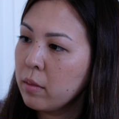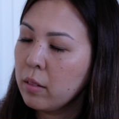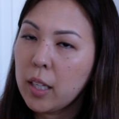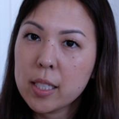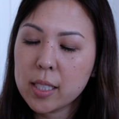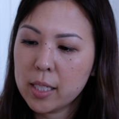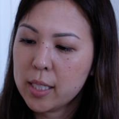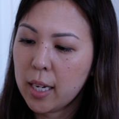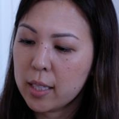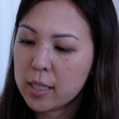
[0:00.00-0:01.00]
less
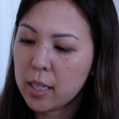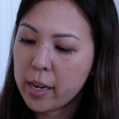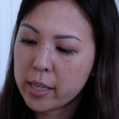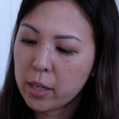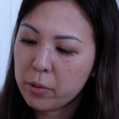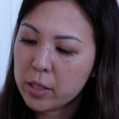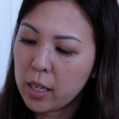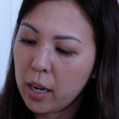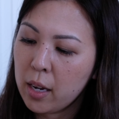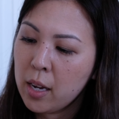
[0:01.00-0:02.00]
intense, I guess I would
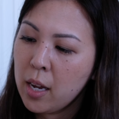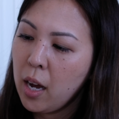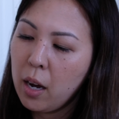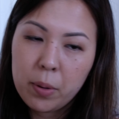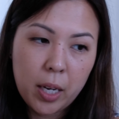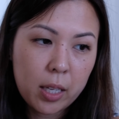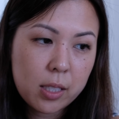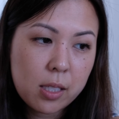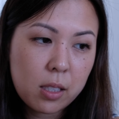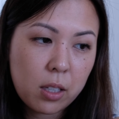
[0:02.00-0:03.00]
say. Um, but yeah,
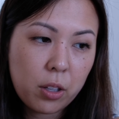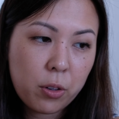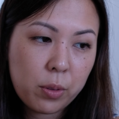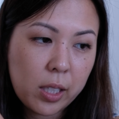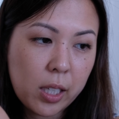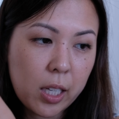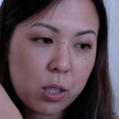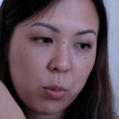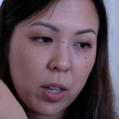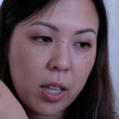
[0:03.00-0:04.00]
this is another really
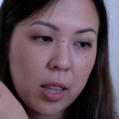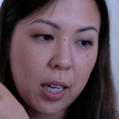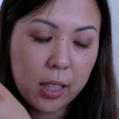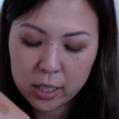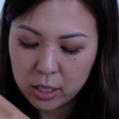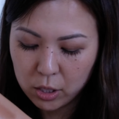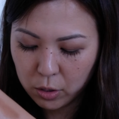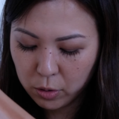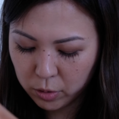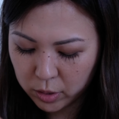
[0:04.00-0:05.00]
nice one that I like to
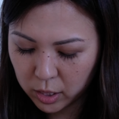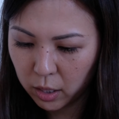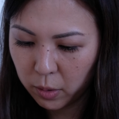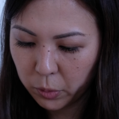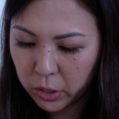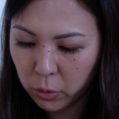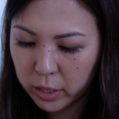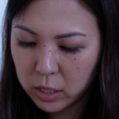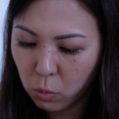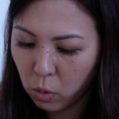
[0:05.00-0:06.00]
use um, when
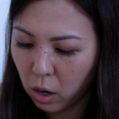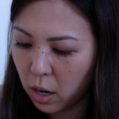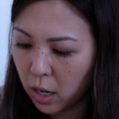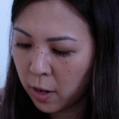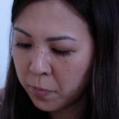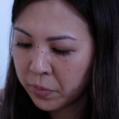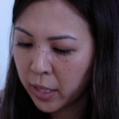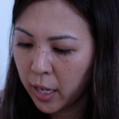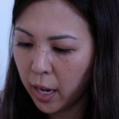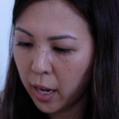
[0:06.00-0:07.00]
going to work.
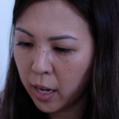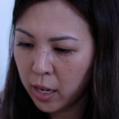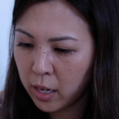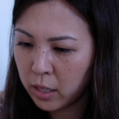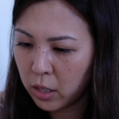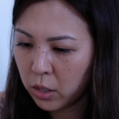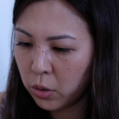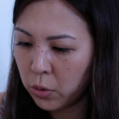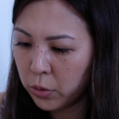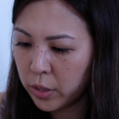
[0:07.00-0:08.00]
And
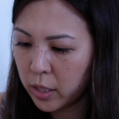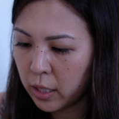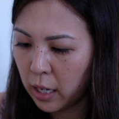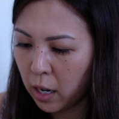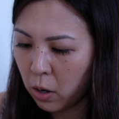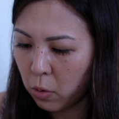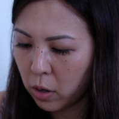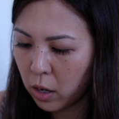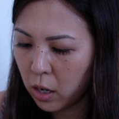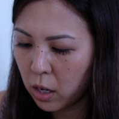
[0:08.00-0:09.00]
golden
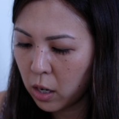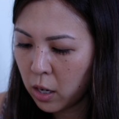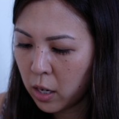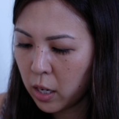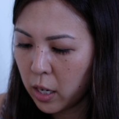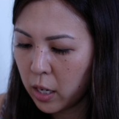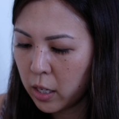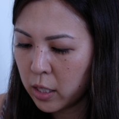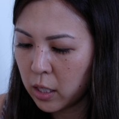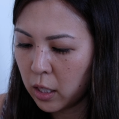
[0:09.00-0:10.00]
hour
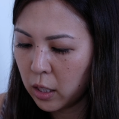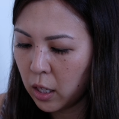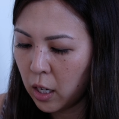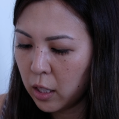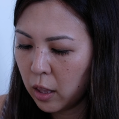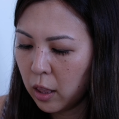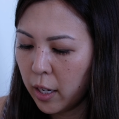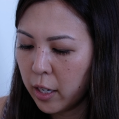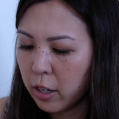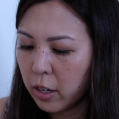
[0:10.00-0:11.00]
is a lot
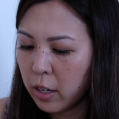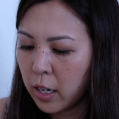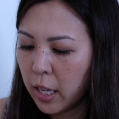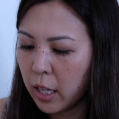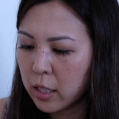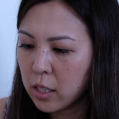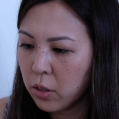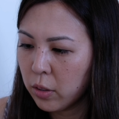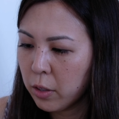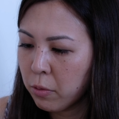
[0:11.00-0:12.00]
lighter, and that's the
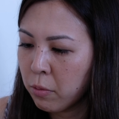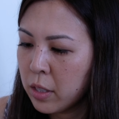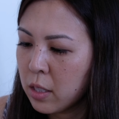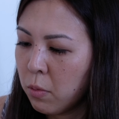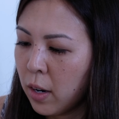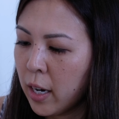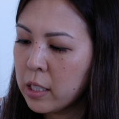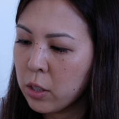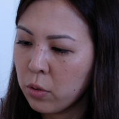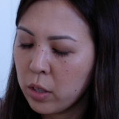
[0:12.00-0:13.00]
only reason why I
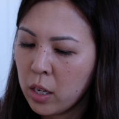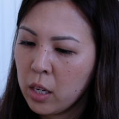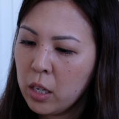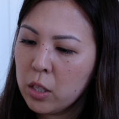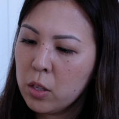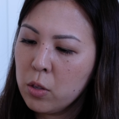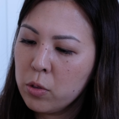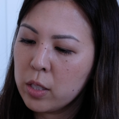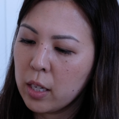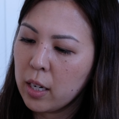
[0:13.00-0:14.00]
don't
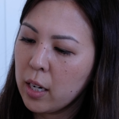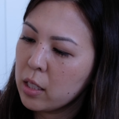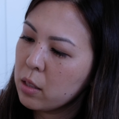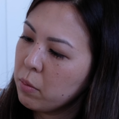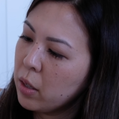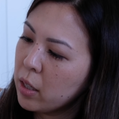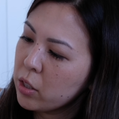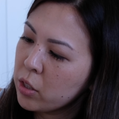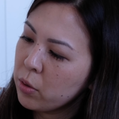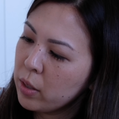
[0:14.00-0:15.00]
use it as
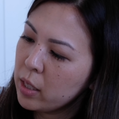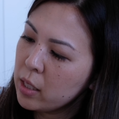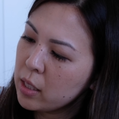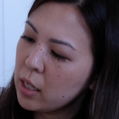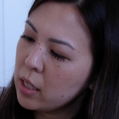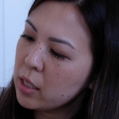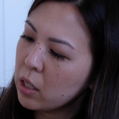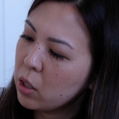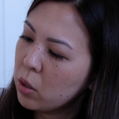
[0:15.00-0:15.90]
much. So it is it is a